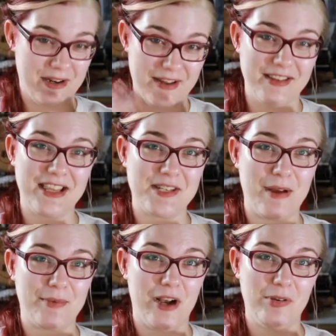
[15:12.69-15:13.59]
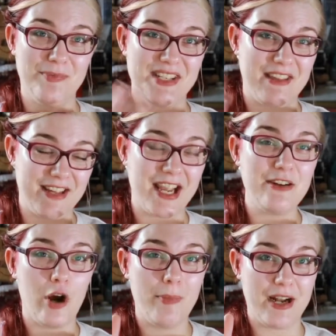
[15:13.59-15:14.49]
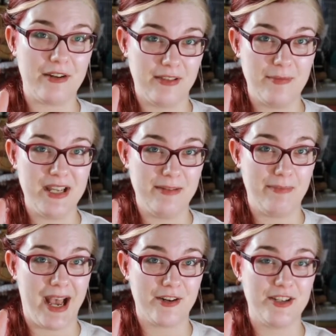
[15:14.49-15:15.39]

I think that's my problem, is I think I know better than the mitten pattern,